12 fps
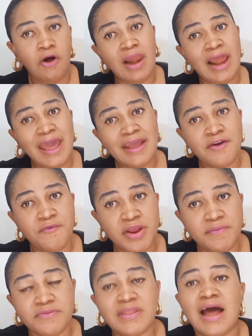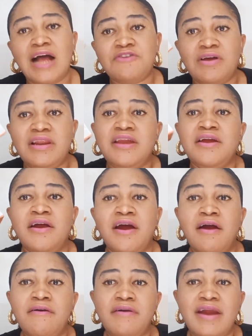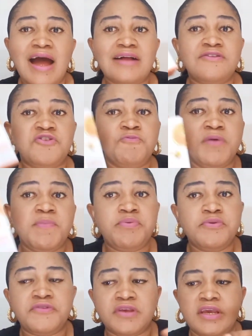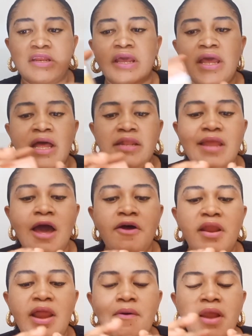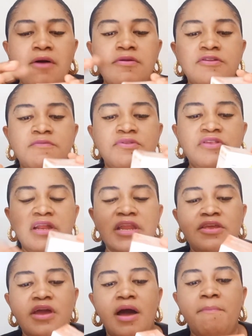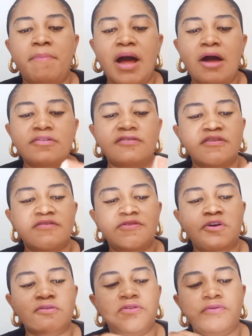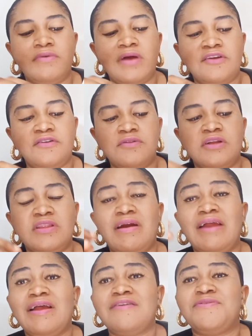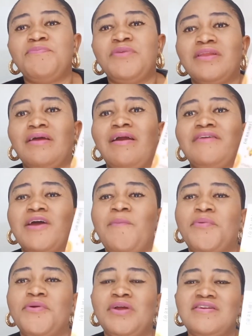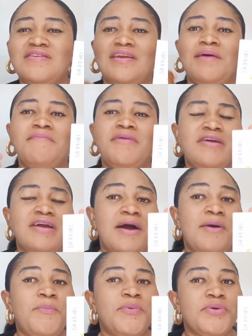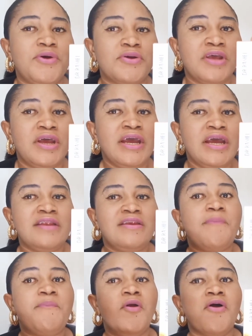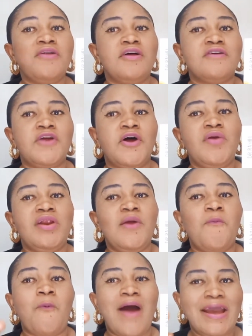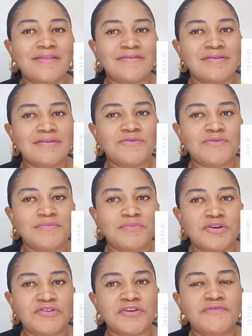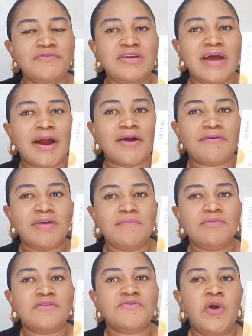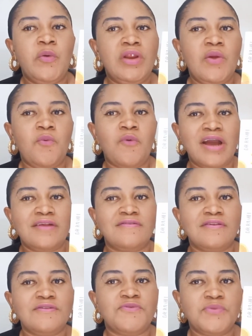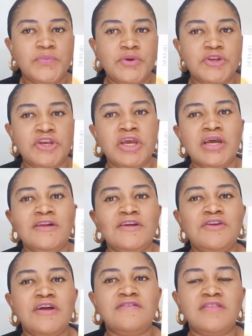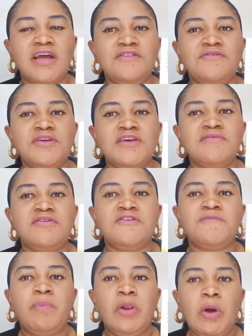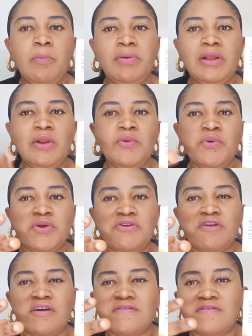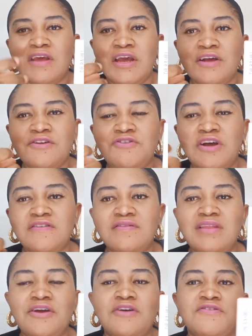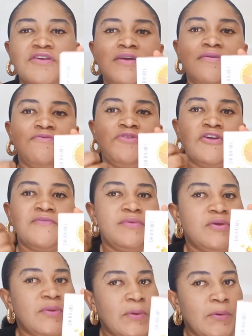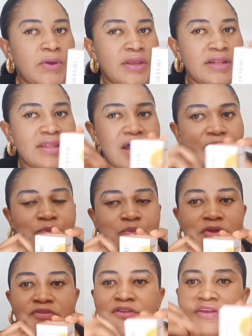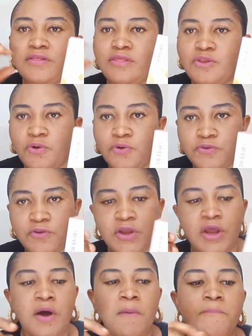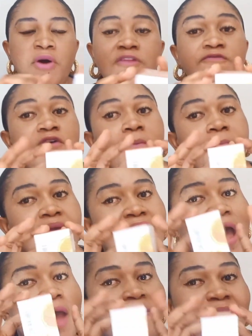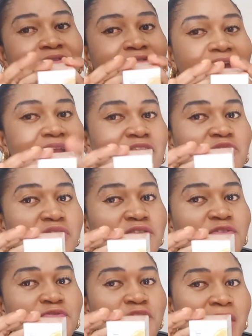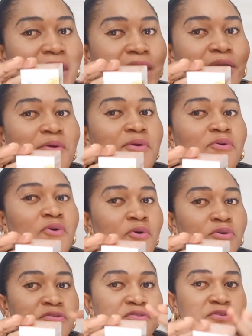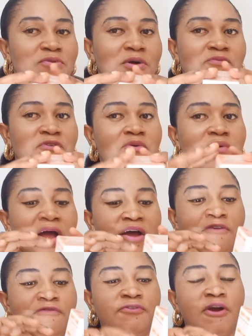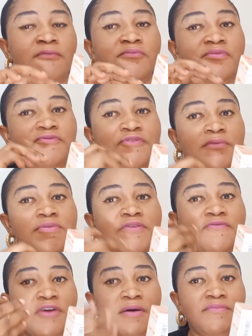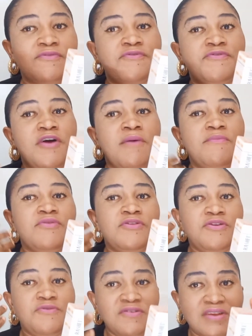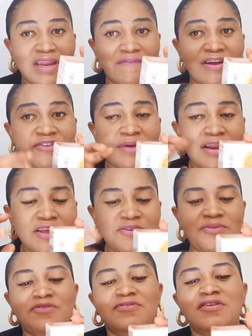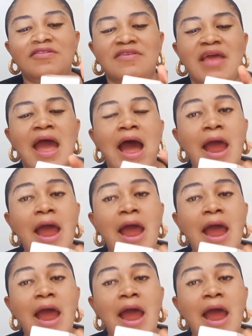Unlike creams that actually react to people's skin. Now, another one I want to be telling you about is Dr. Rashel. Dr. Rashel product is an American product. Their product does not really whiten too much. Even their cream does not really whiten too much. They just tend to give you this plumpy look. You just see that your skin will just be glowing. That's what it does. But for me, I prefer the 24K gold serum from the users I've actually used it.